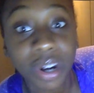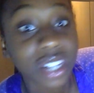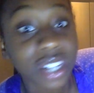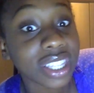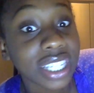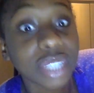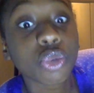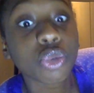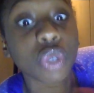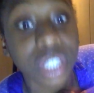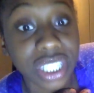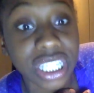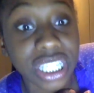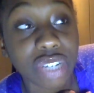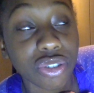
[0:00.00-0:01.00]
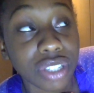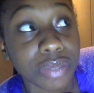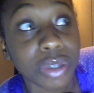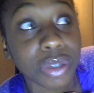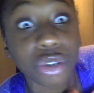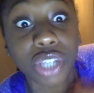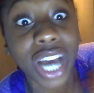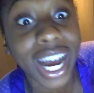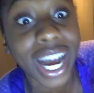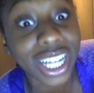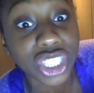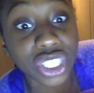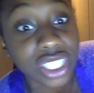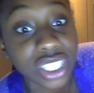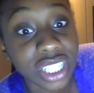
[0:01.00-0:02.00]
but this was a secret to me because I
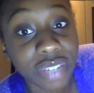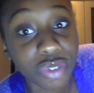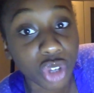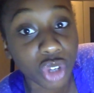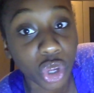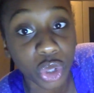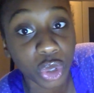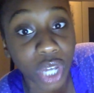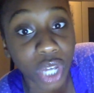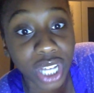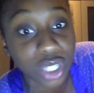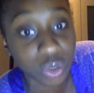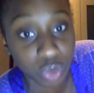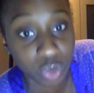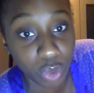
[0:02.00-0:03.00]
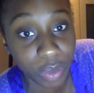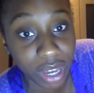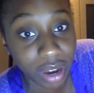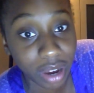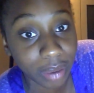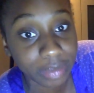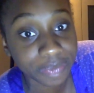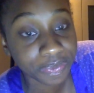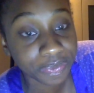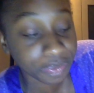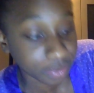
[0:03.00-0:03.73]
actually didn't even know you had to warm it up.